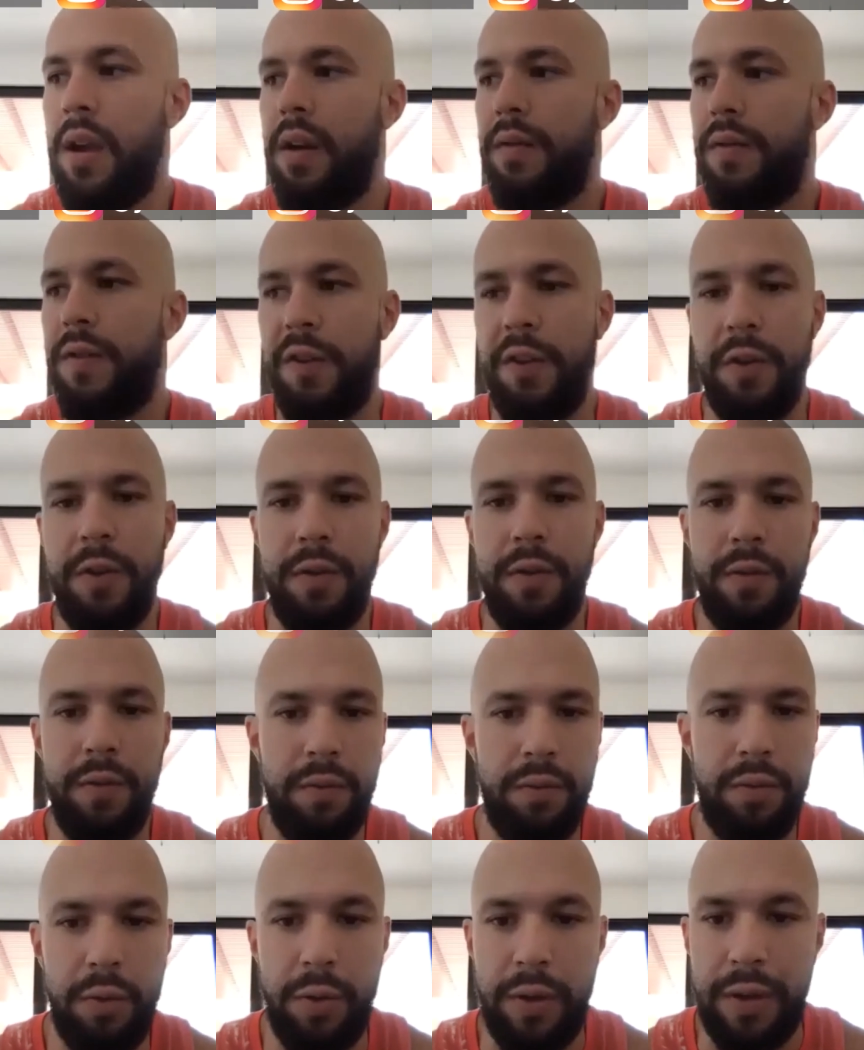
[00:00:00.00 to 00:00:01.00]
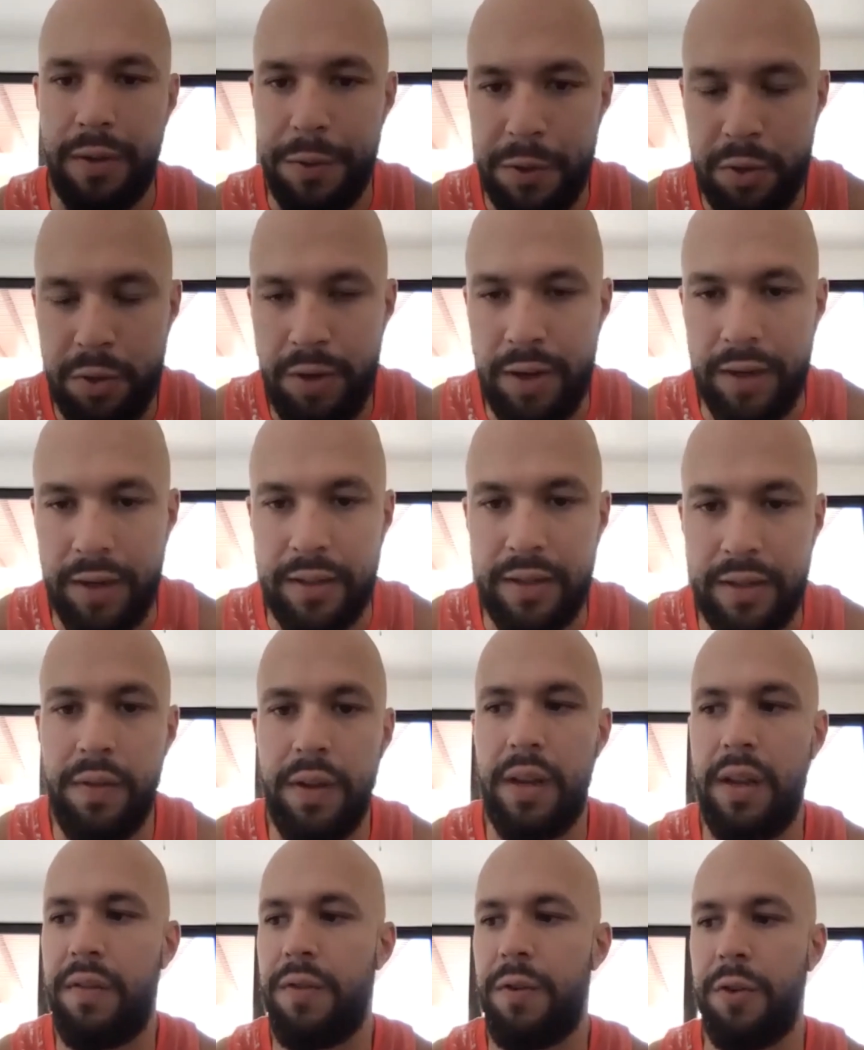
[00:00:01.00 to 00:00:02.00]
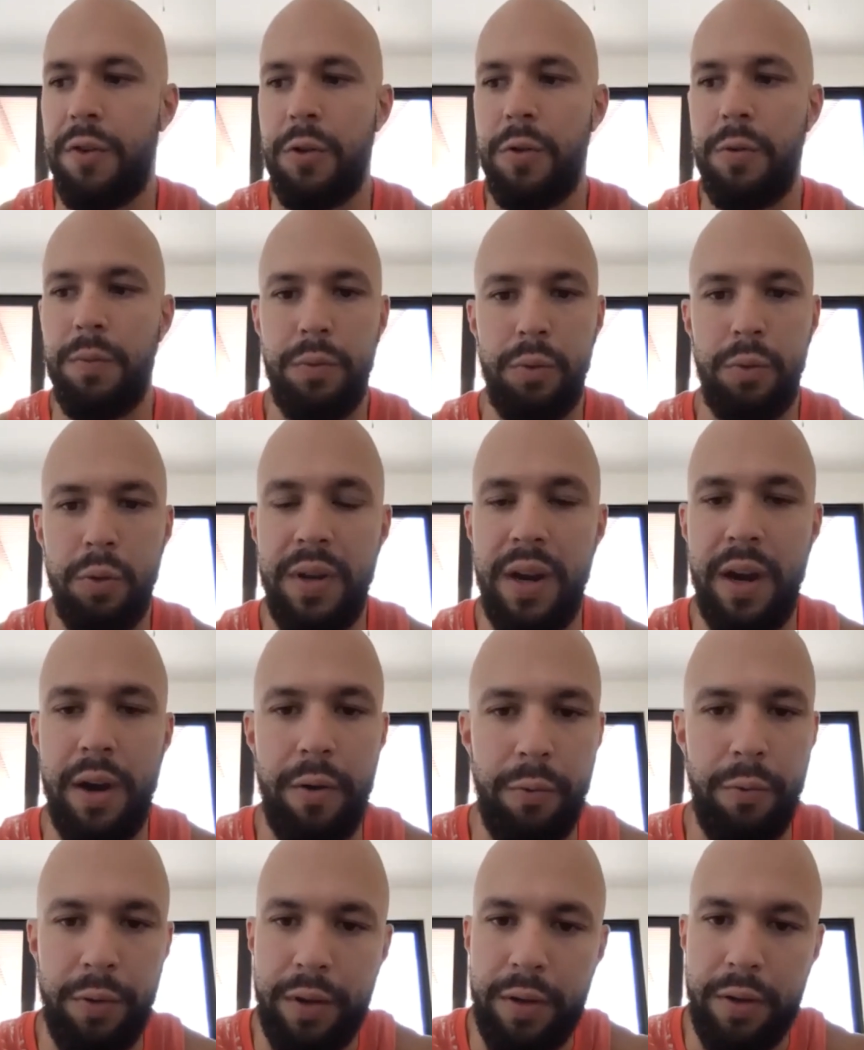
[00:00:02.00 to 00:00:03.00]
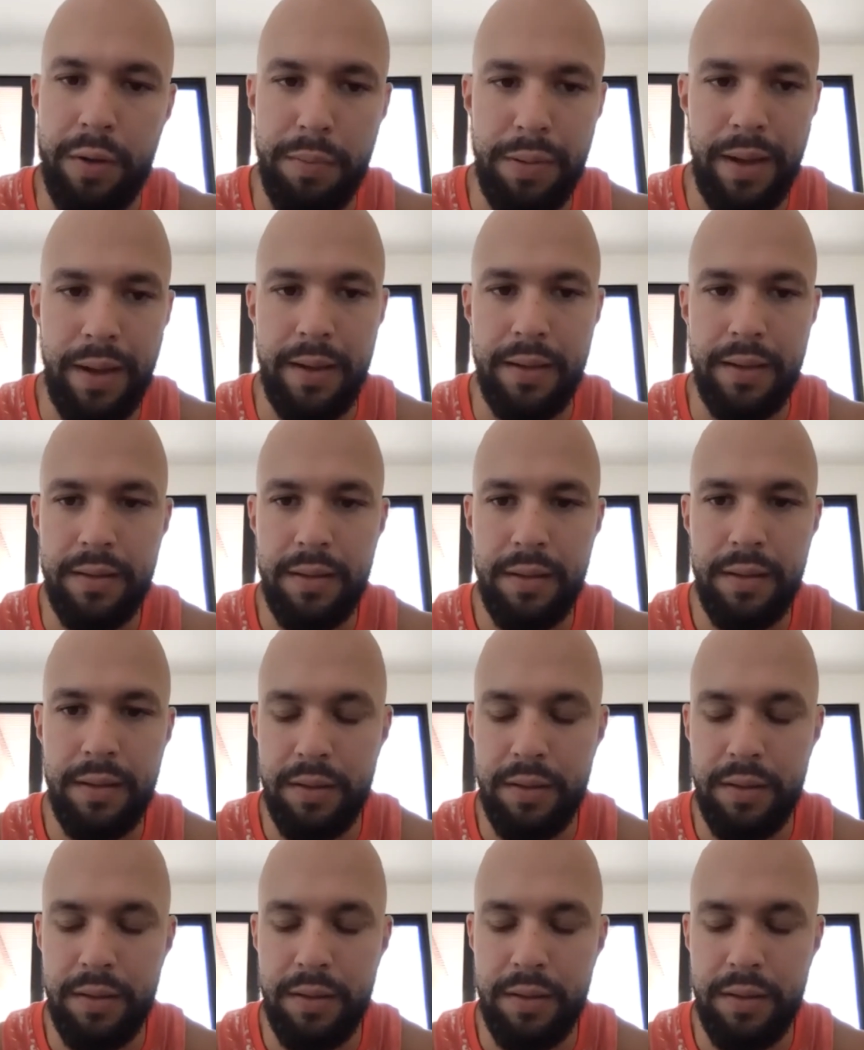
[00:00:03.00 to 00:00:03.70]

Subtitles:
for you to increase your activity, for you to be at a really good place.